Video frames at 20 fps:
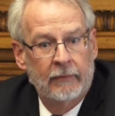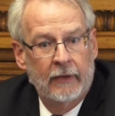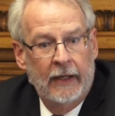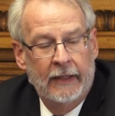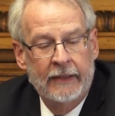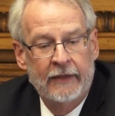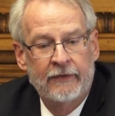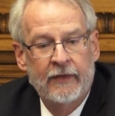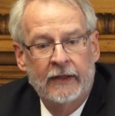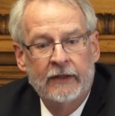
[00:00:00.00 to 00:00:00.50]

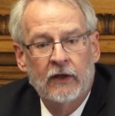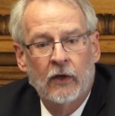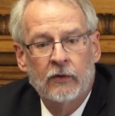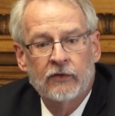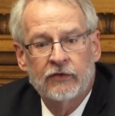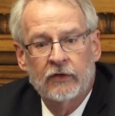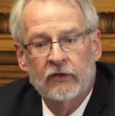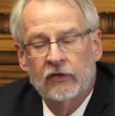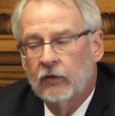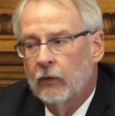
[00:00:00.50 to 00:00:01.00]
And he then
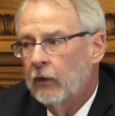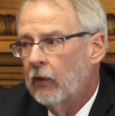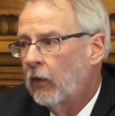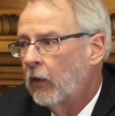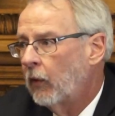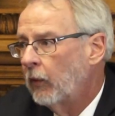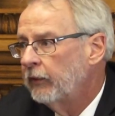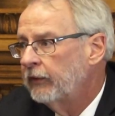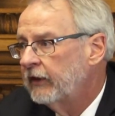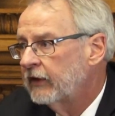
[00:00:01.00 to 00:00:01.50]
goes into a
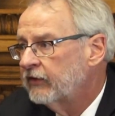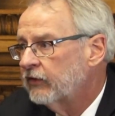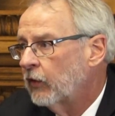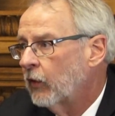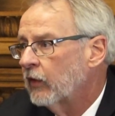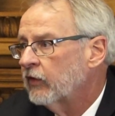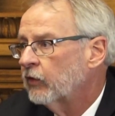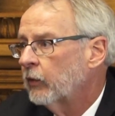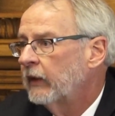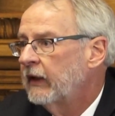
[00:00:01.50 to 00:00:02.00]
whole
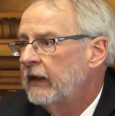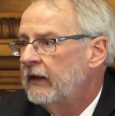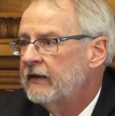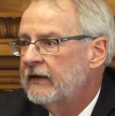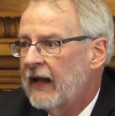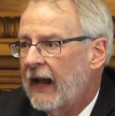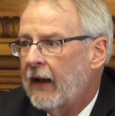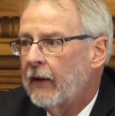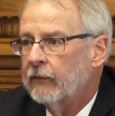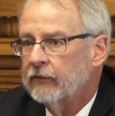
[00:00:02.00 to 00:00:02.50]
discourse where he
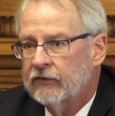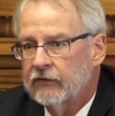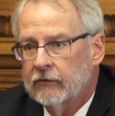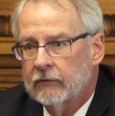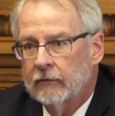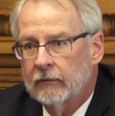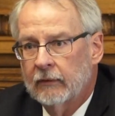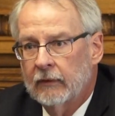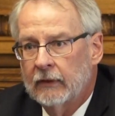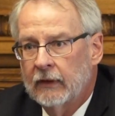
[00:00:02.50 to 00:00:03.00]
doubts
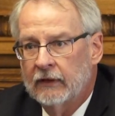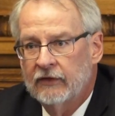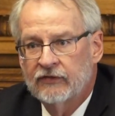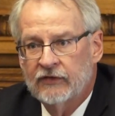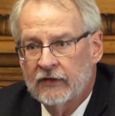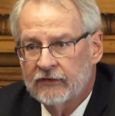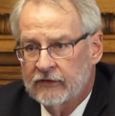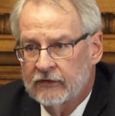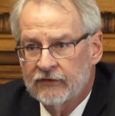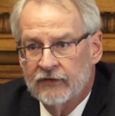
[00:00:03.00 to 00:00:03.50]

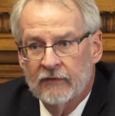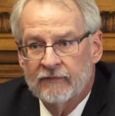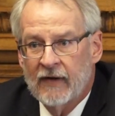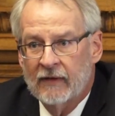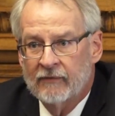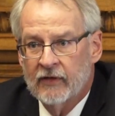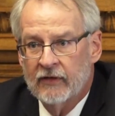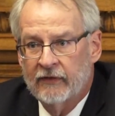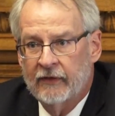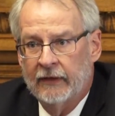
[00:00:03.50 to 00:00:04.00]
existence of
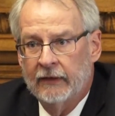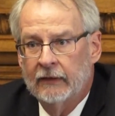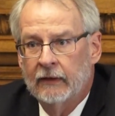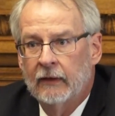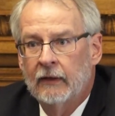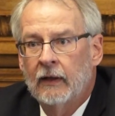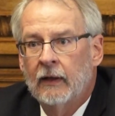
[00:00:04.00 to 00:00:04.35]
everything.